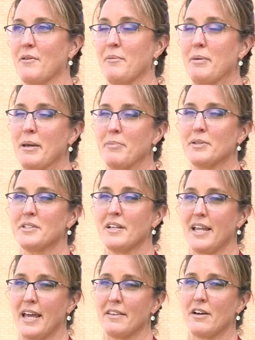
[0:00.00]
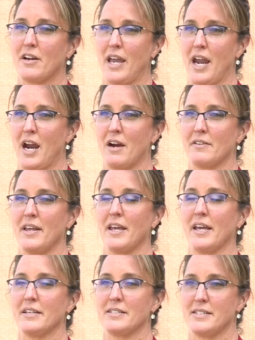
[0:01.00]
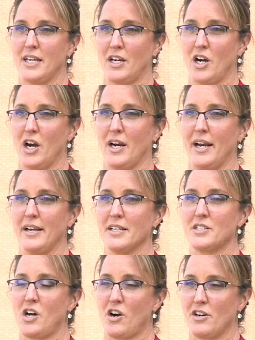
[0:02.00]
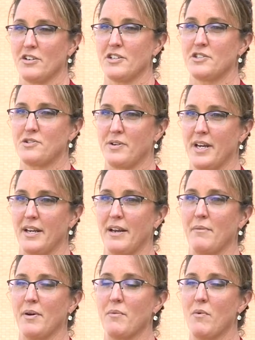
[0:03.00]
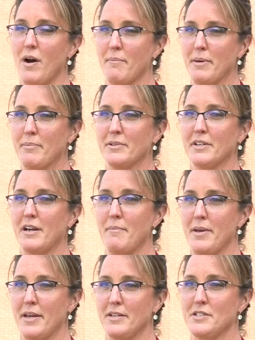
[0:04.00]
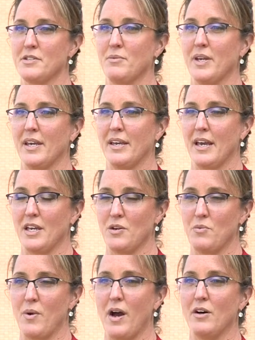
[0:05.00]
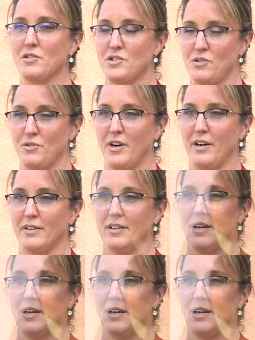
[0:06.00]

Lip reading: When people delay their care, they get sicker and it's harder to treat, and we want people to come in so we can get you well sooner.